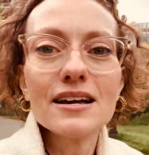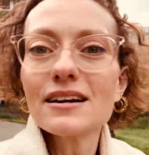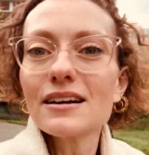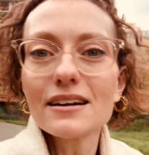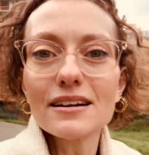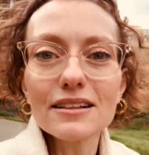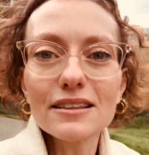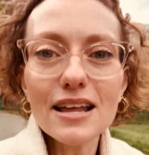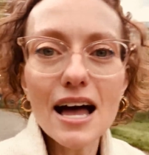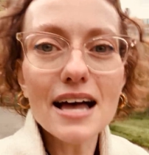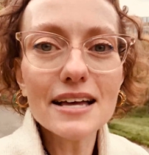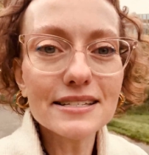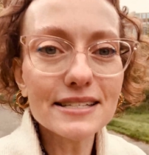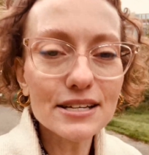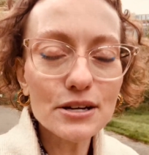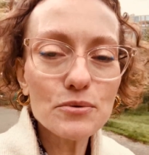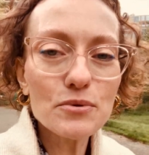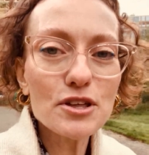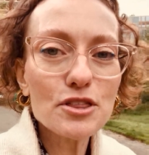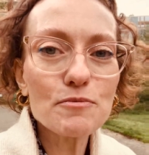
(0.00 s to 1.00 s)

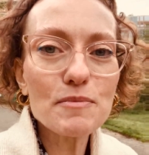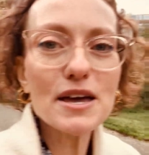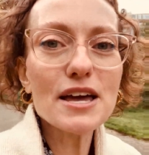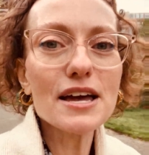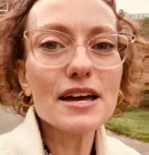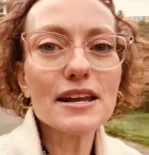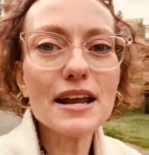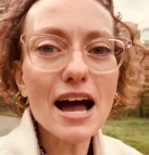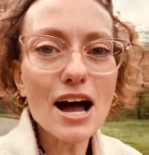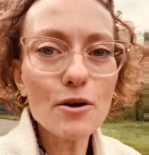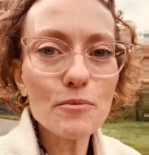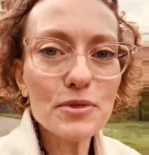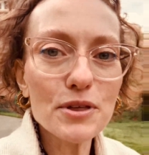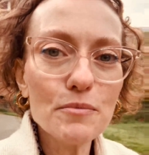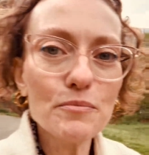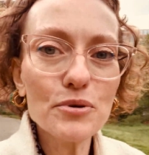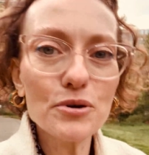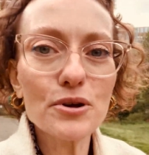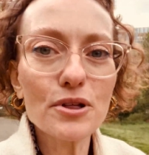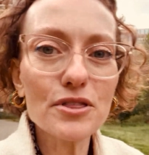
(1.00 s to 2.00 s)
closet with me and help them
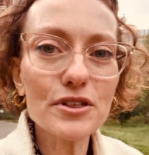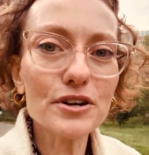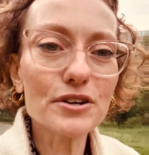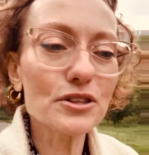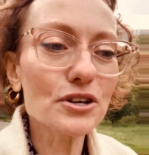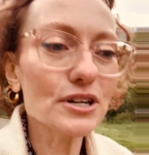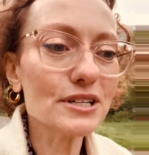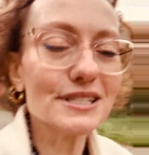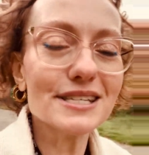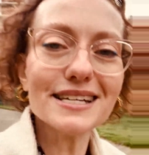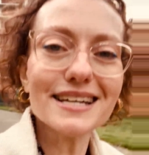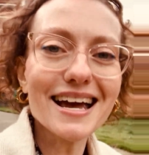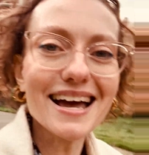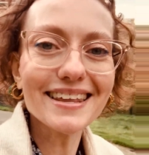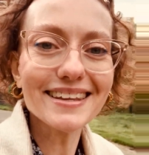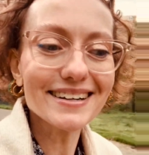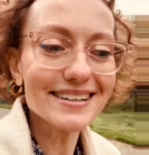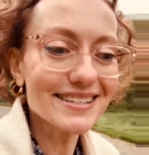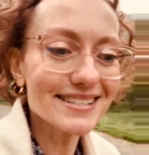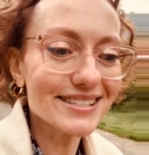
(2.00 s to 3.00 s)
pull their look
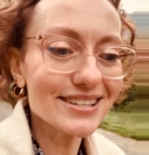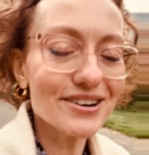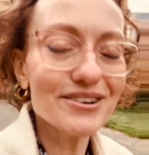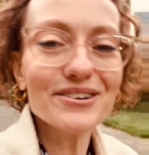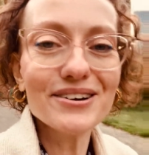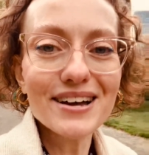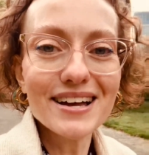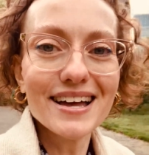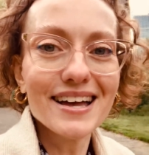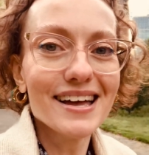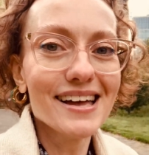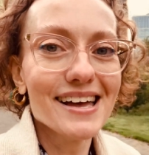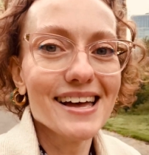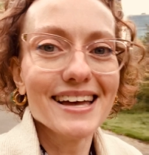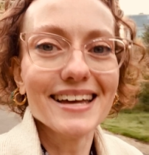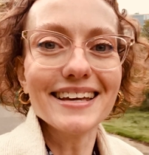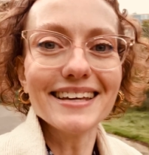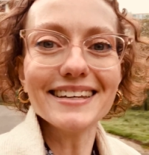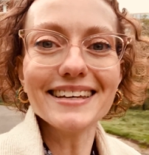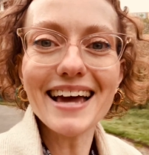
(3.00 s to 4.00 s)
together. So
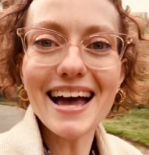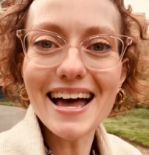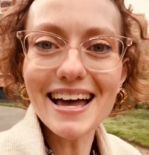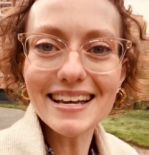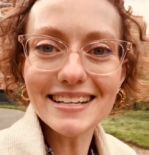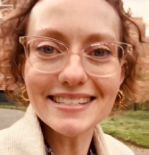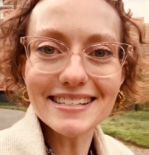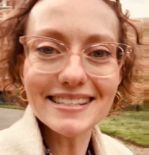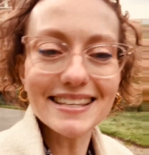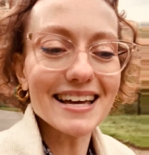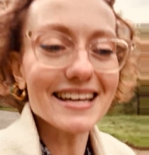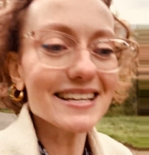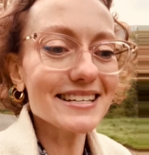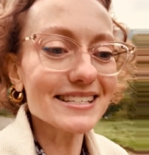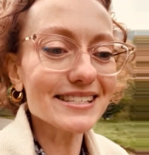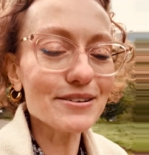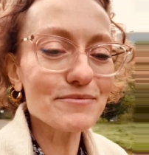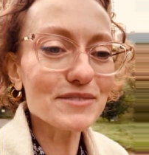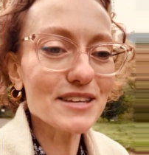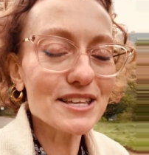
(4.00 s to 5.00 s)
yes, that is
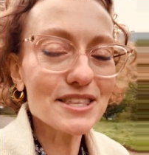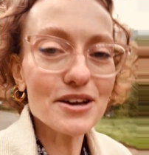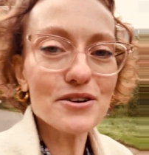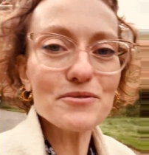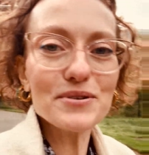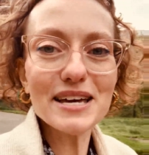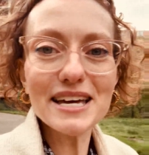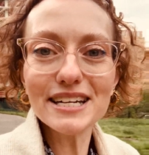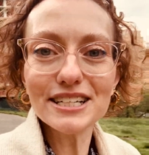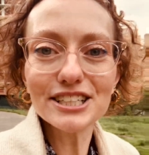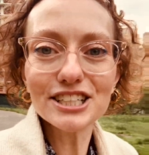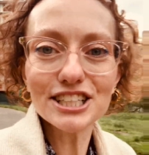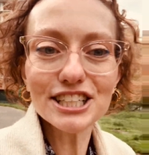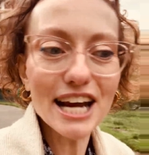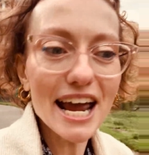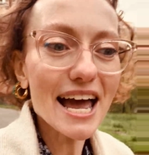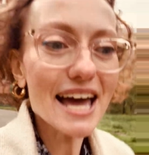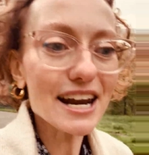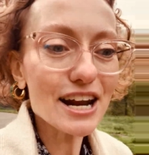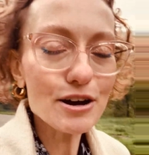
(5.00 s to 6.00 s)
something that we can
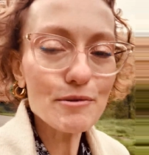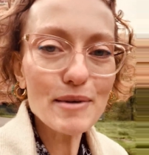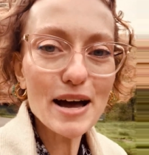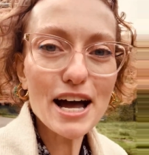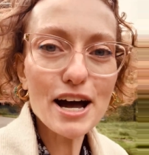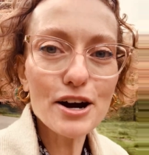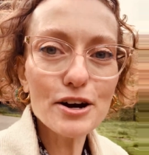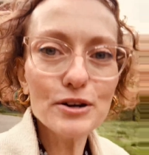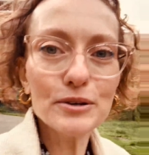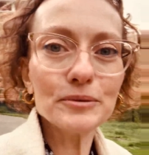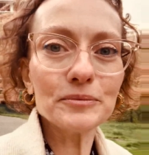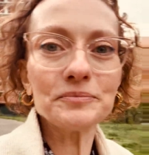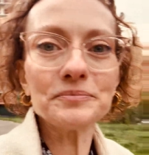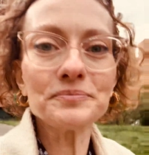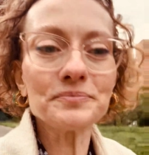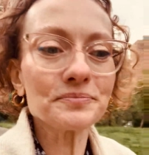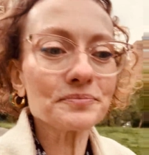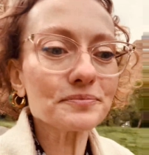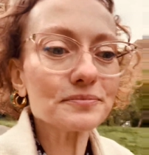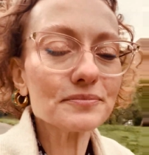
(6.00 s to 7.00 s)
chat about.
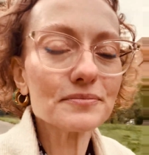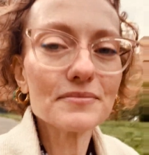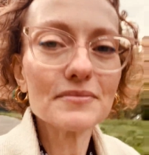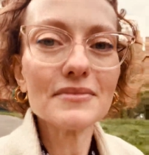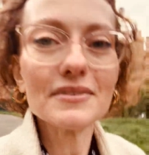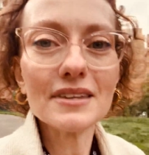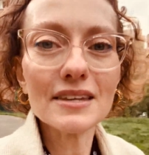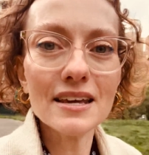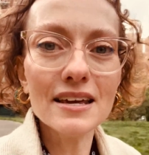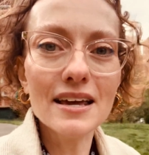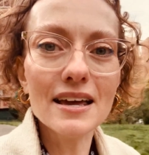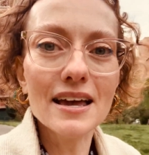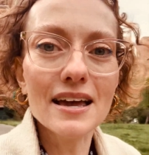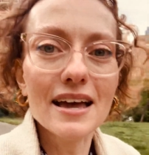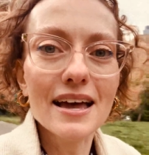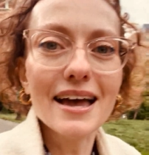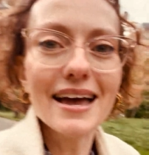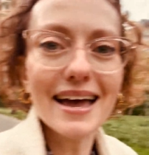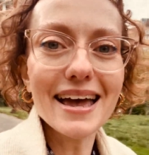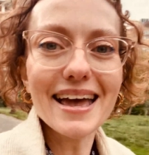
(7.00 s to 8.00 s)

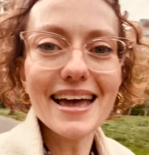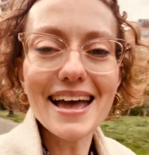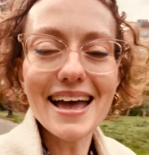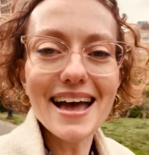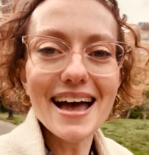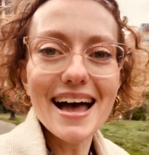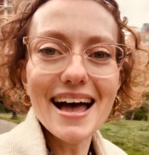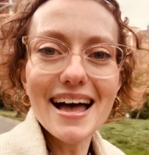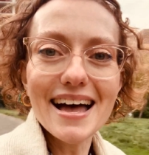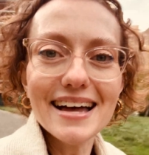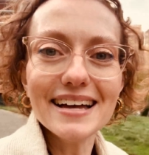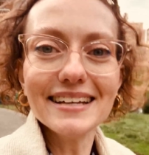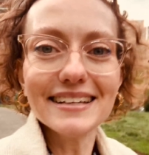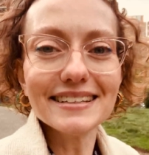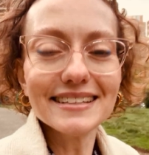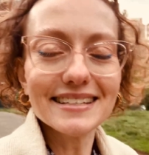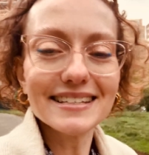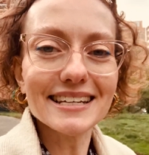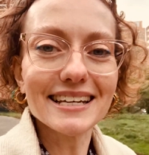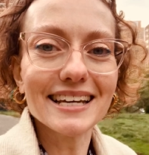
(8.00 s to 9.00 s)

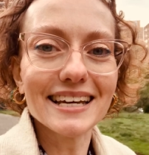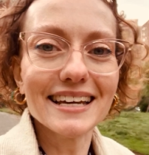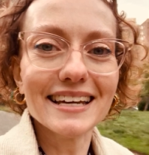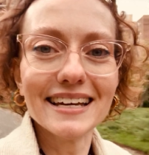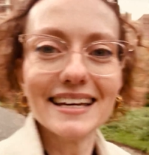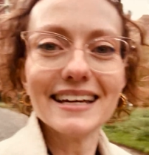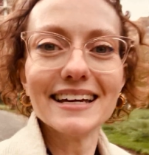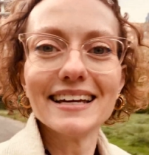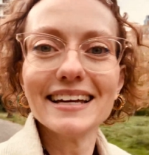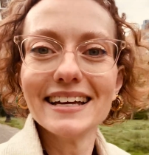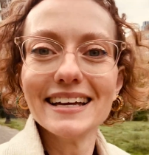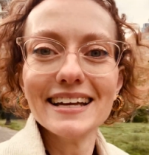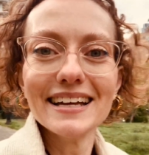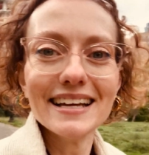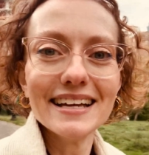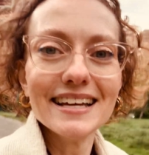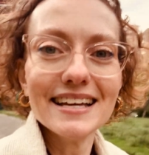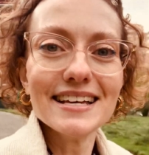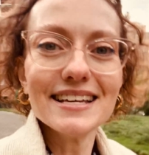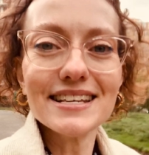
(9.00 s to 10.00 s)
And
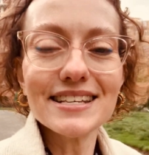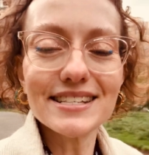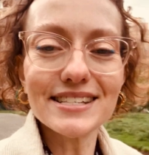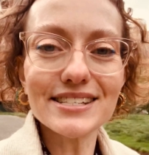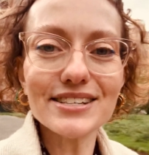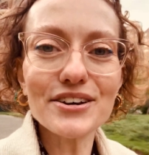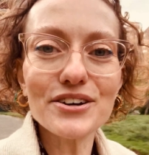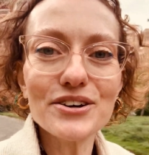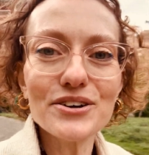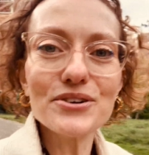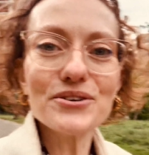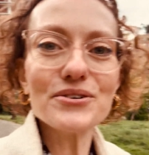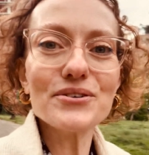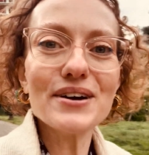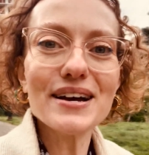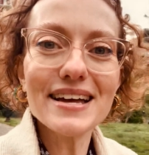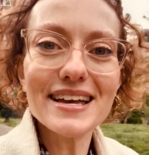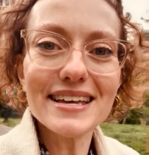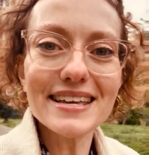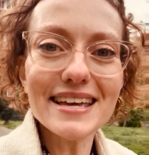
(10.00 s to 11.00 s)
so
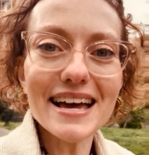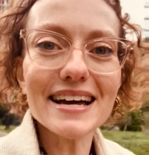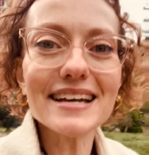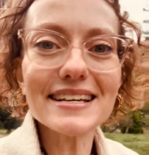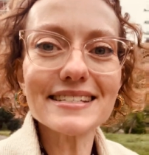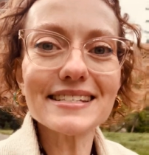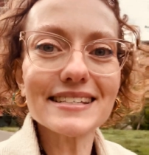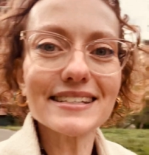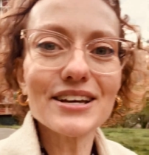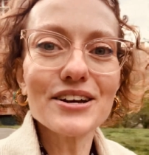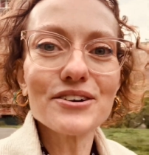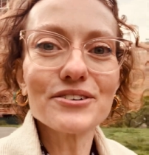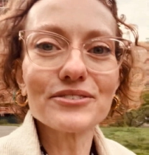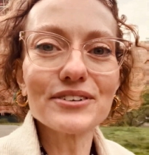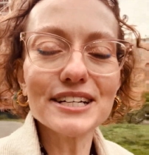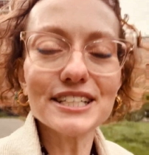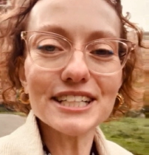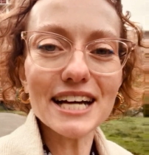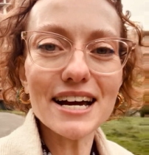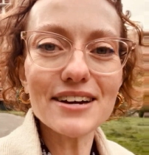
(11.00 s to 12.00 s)
yes,
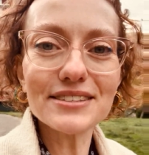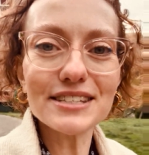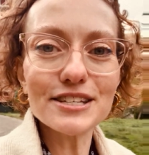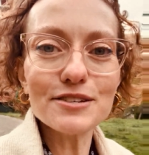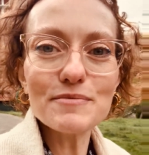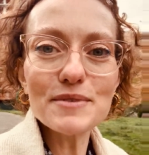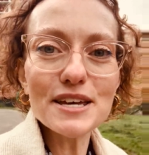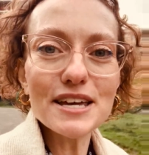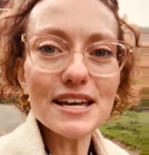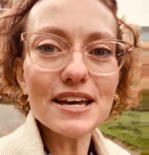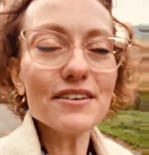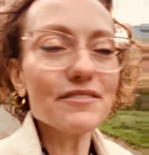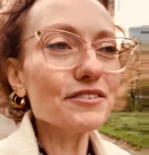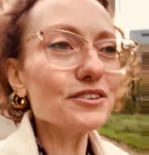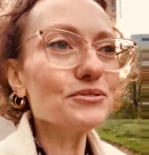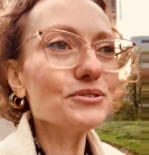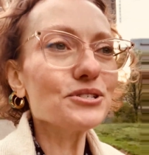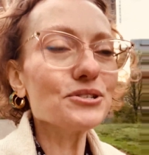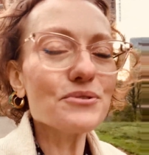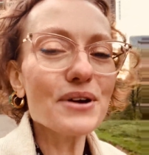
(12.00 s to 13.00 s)
reach out to me if you
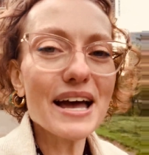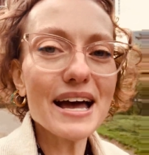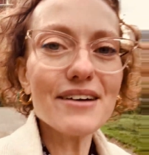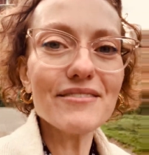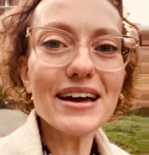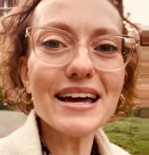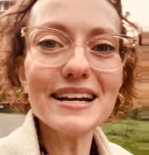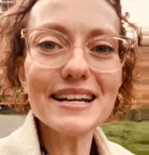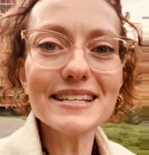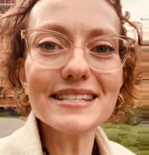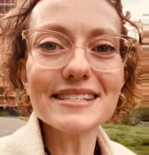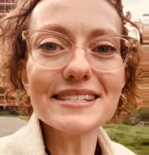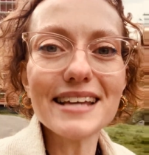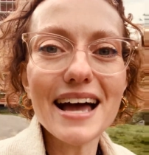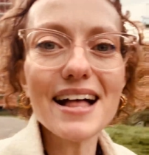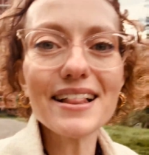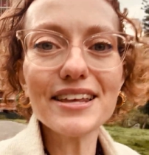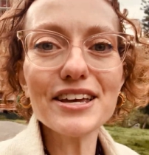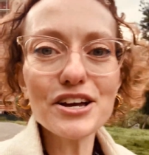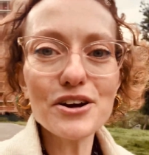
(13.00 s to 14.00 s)
do have any
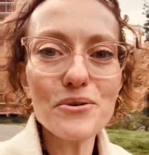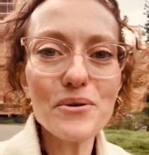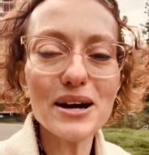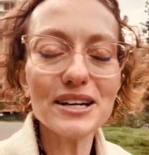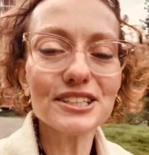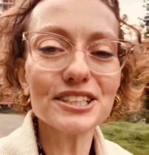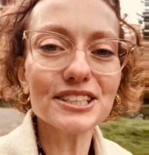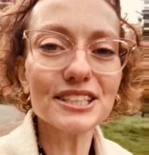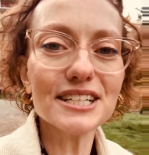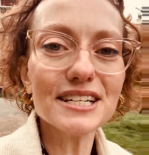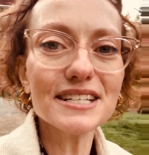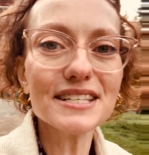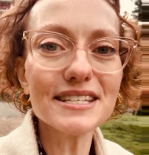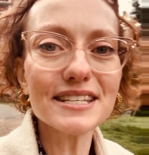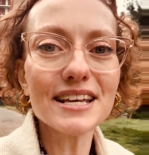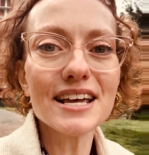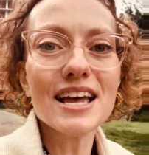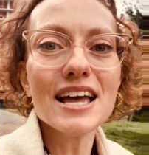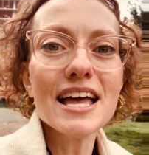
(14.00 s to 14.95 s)
styling questions